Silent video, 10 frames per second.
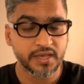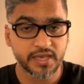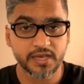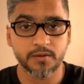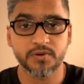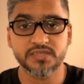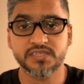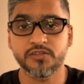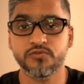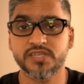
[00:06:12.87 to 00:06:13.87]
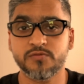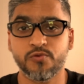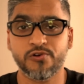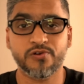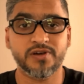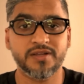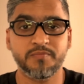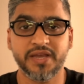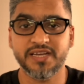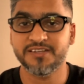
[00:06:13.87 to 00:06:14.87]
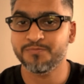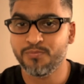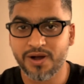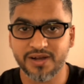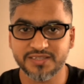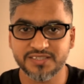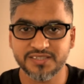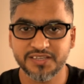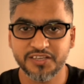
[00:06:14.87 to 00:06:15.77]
Airbus uses Moroccan-made parts.